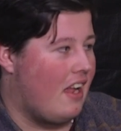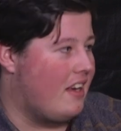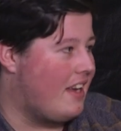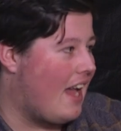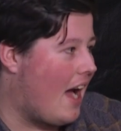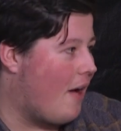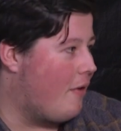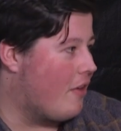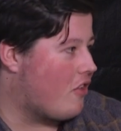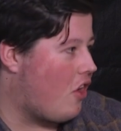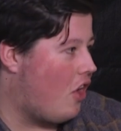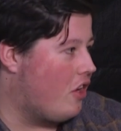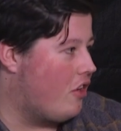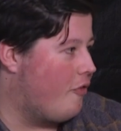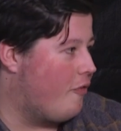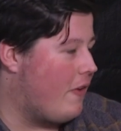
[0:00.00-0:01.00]
And then now it's
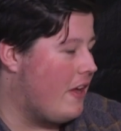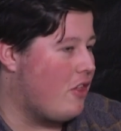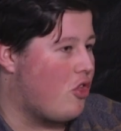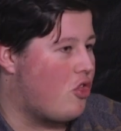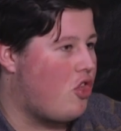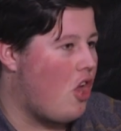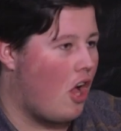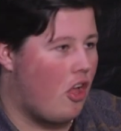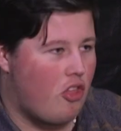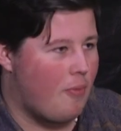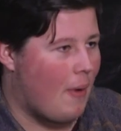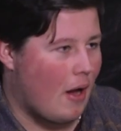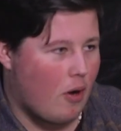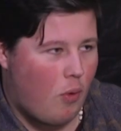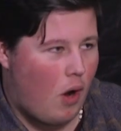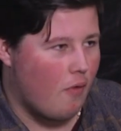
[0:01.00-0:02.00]
kind of he just churns
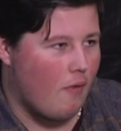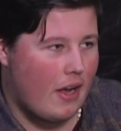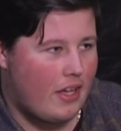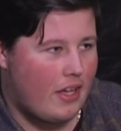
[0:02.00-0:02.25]
them out quite